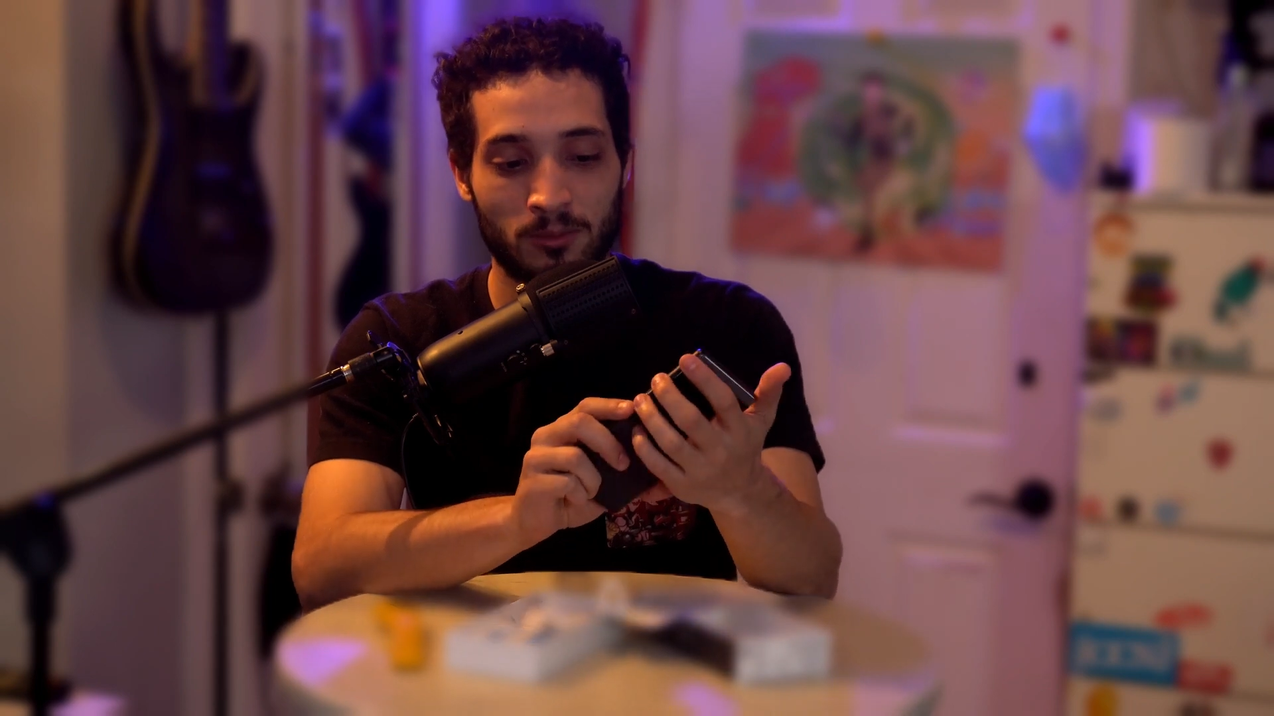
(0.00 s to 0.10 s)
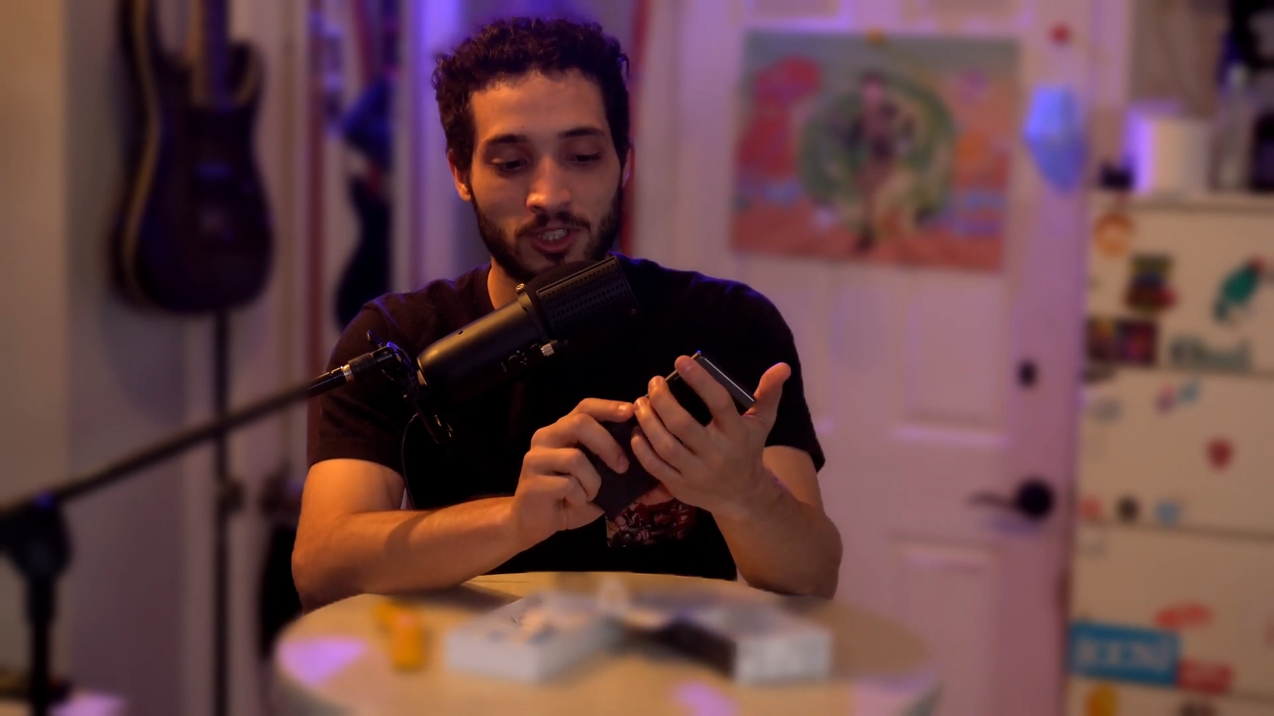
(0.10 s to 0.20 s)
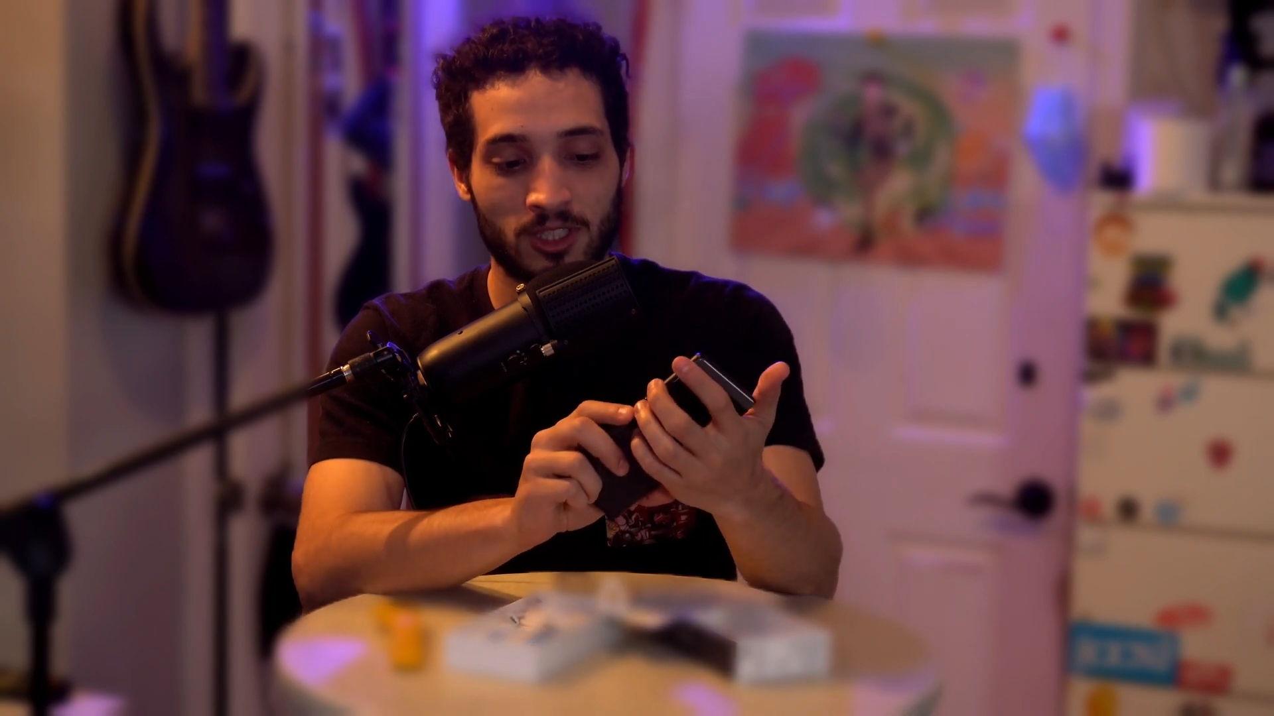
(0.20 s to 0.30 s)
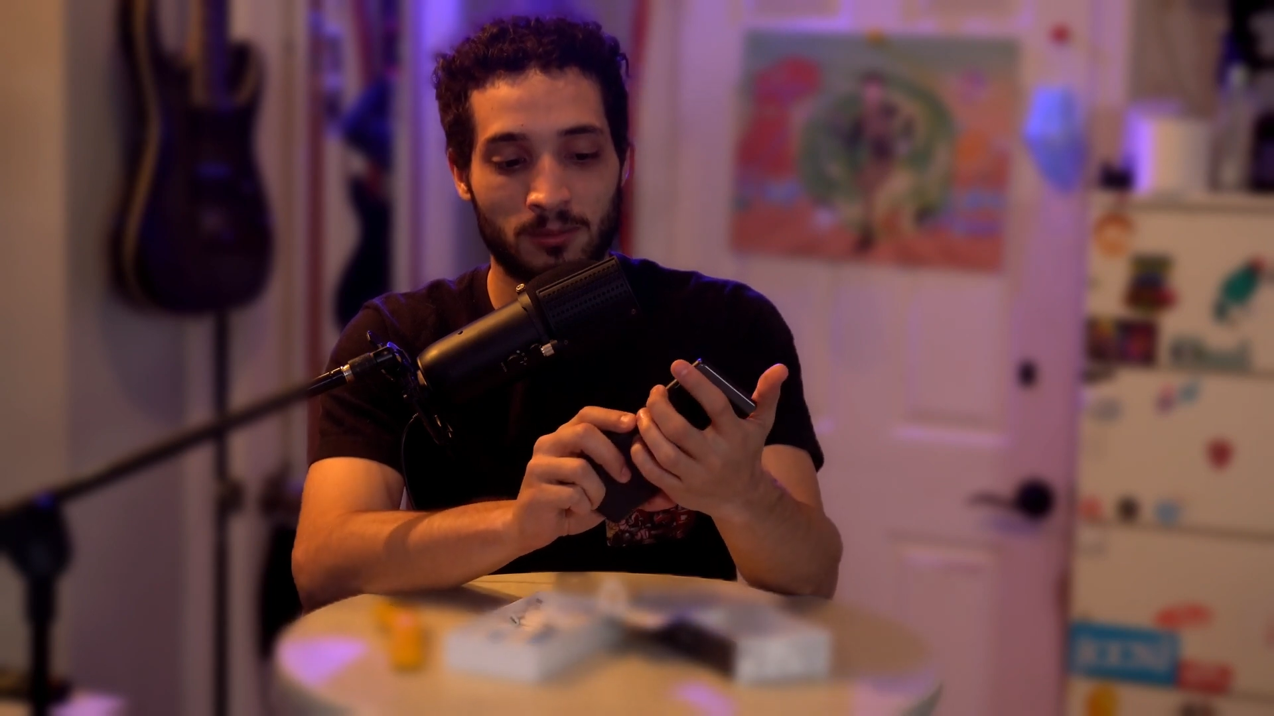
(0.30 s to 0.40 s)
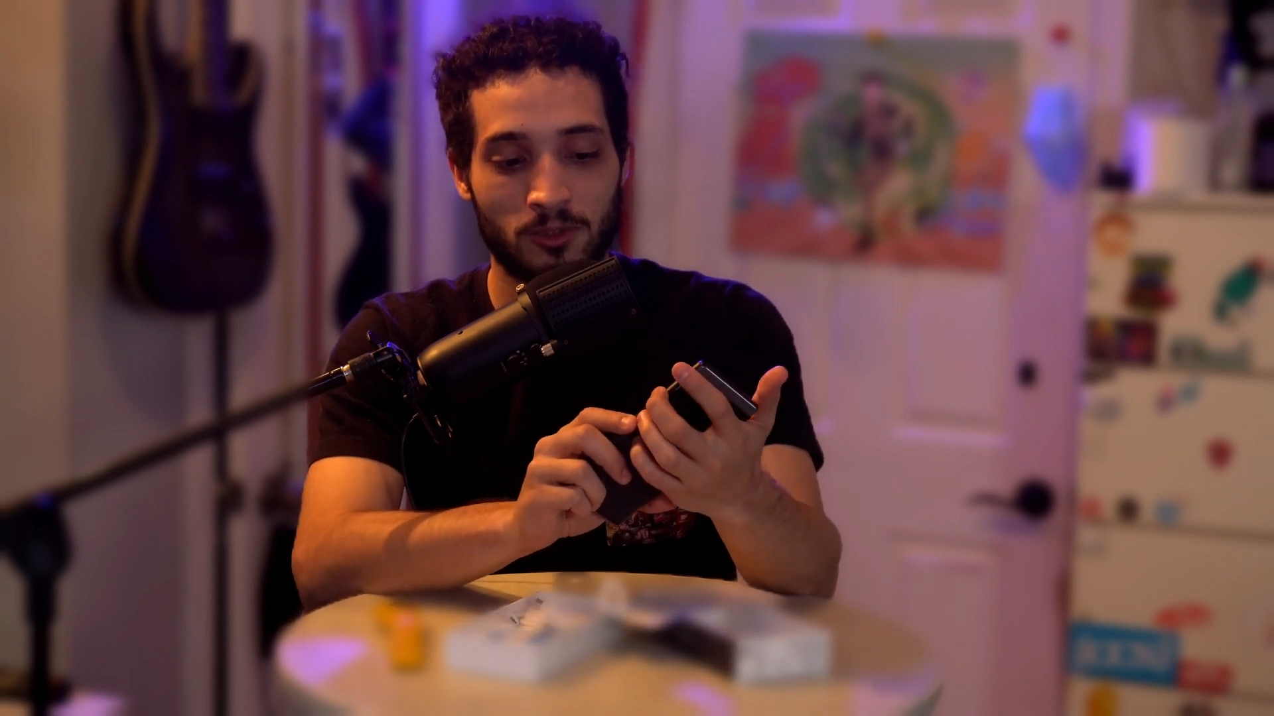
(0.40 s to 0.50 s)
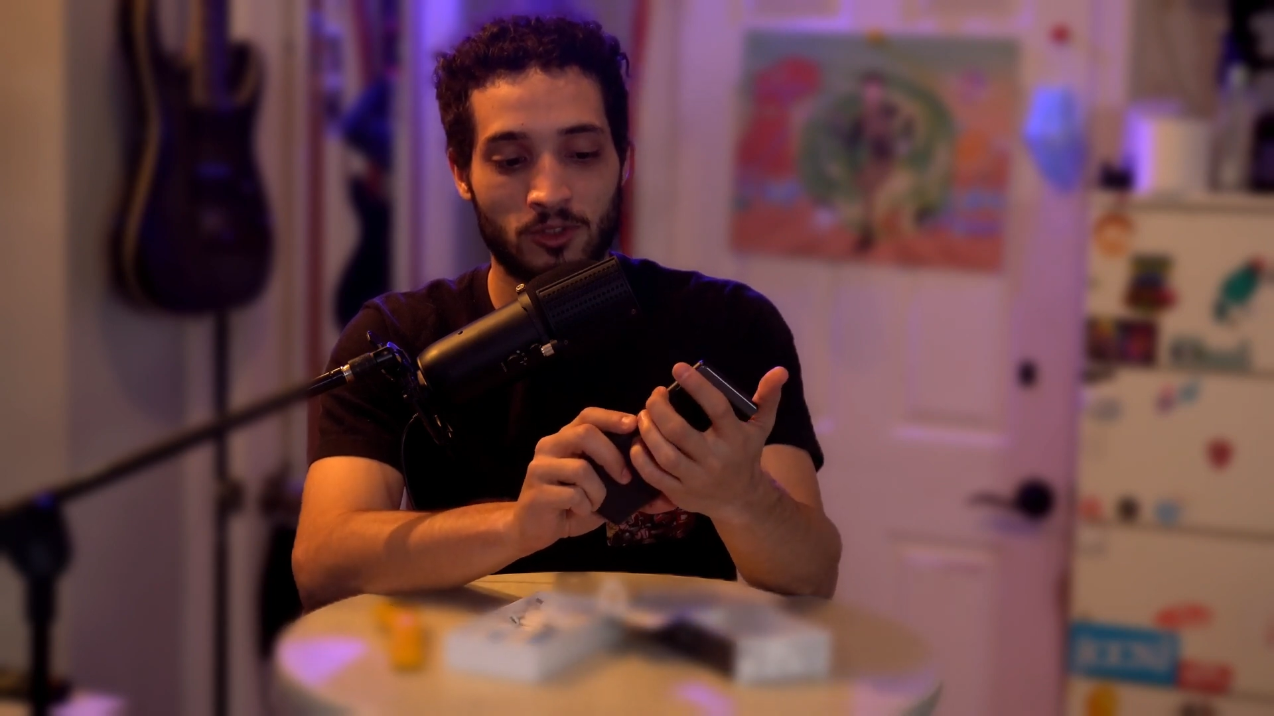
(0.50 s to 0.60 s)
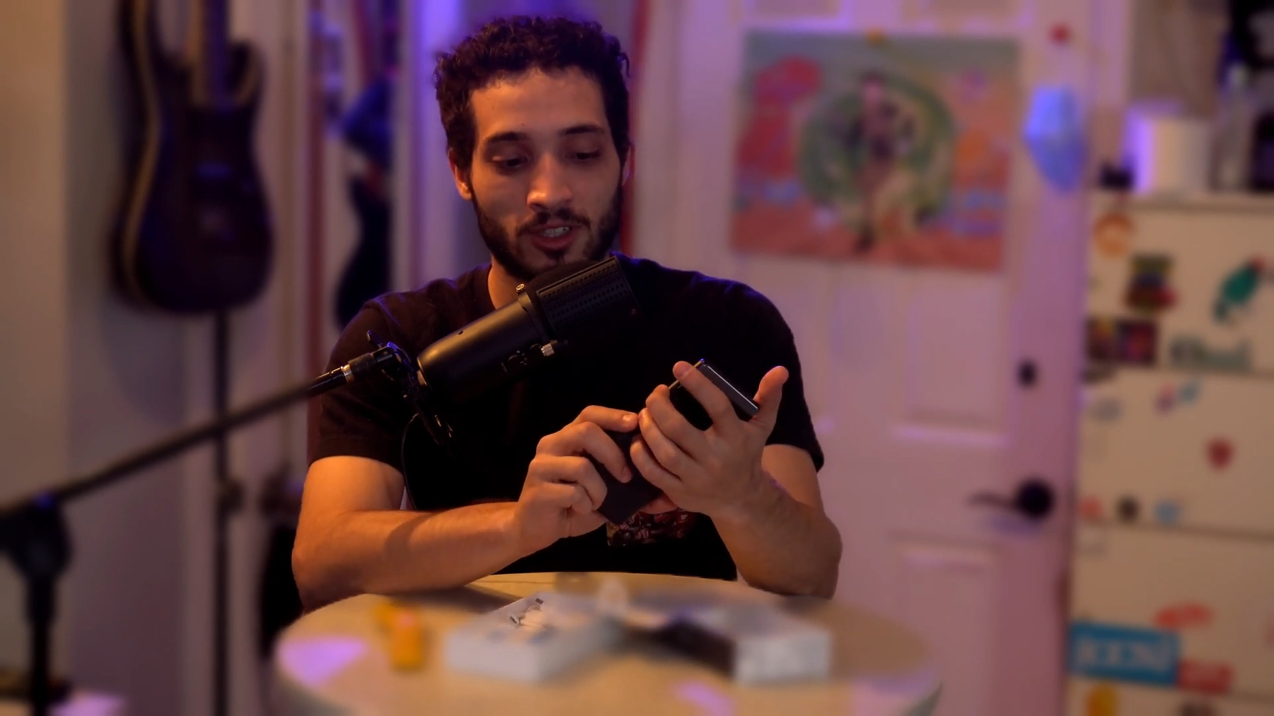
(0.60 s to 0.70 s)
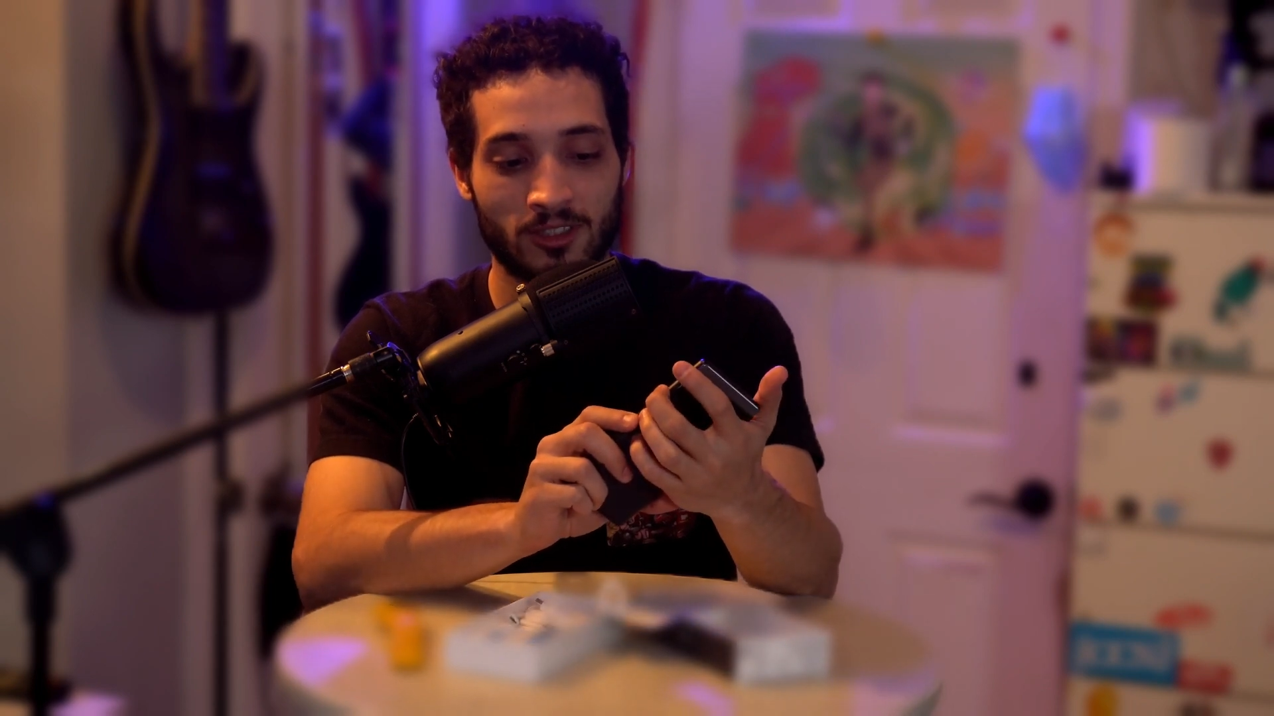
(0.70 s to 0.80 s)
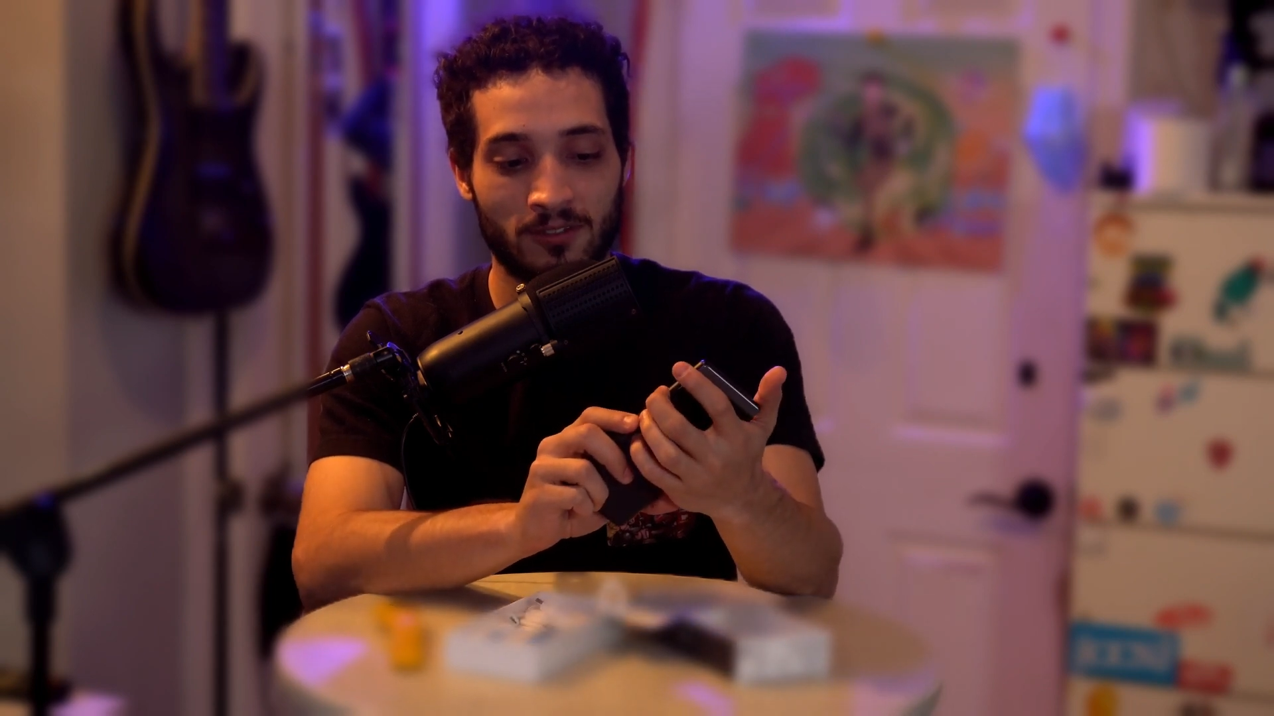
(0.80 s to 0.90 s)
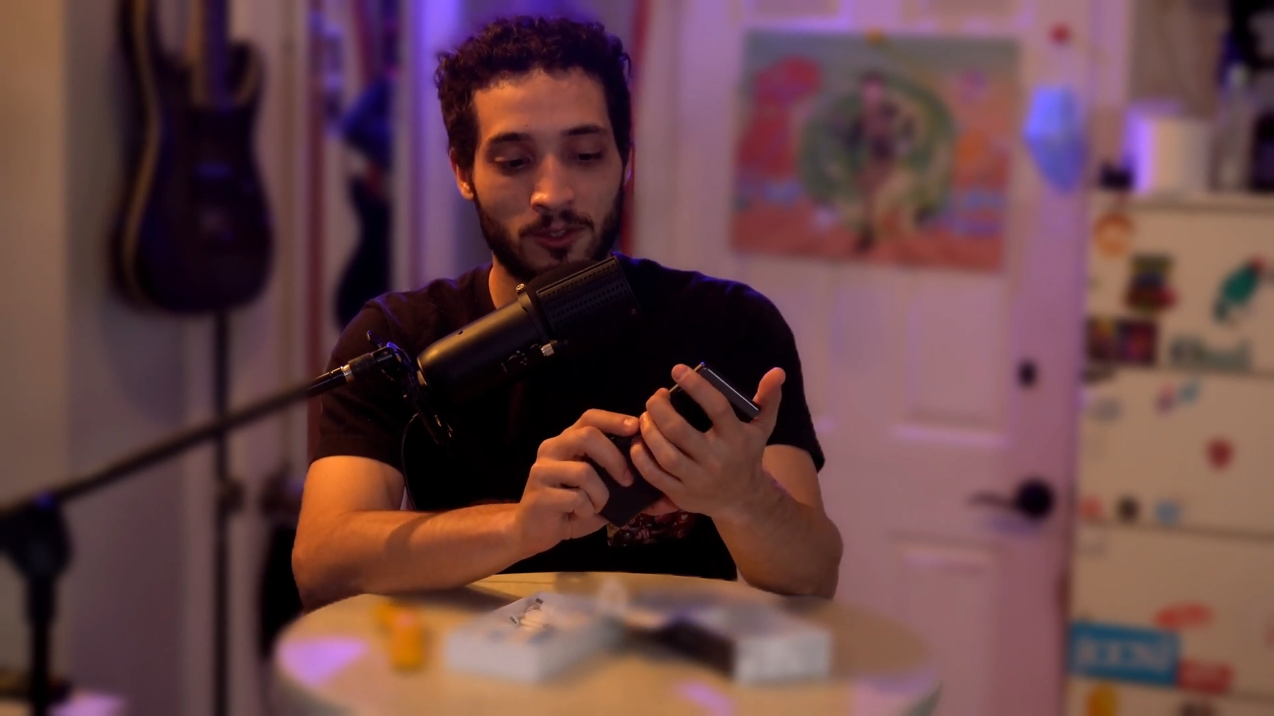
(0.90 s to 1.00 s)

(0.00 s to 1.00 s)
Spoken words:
should obstruct the